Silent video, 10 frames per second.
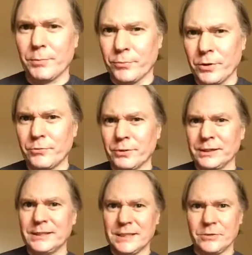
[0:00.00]
Pruitt
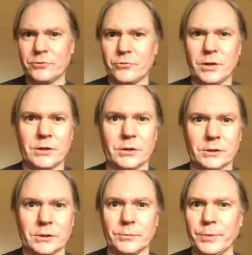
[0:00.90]
really does struggle
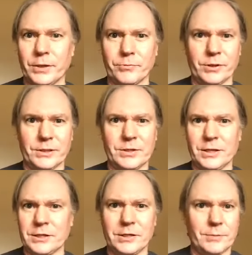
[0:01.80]
a little bit with
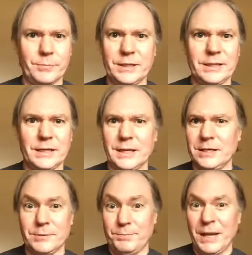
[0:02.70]
talking to the media
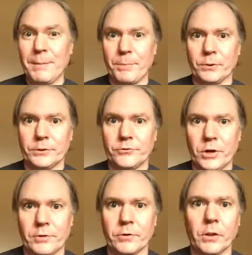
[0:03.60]
and to people in
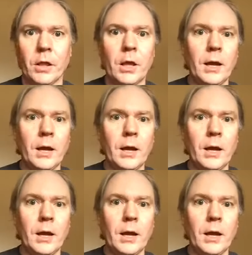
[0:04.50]
general.